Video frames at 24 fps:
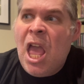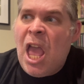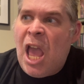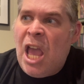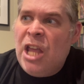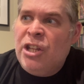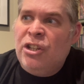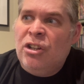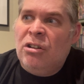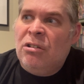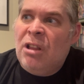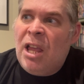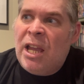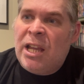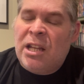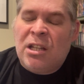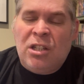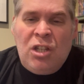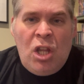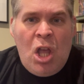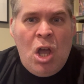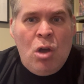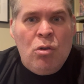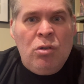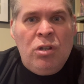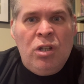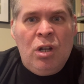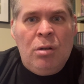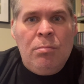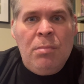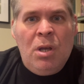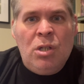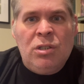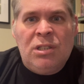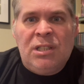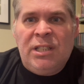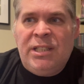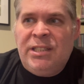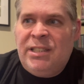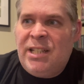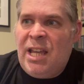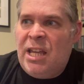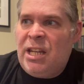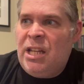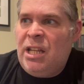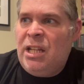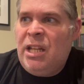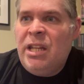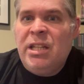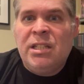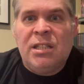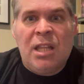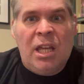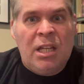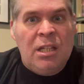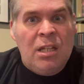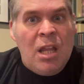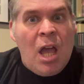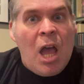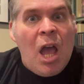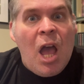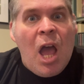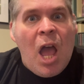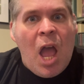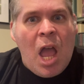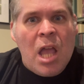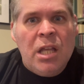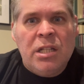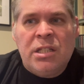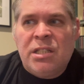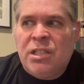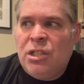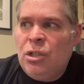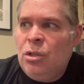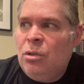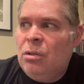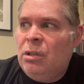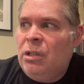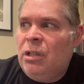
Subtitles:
and you're like, no, you're mostly dead. And he's like, nah, it's you.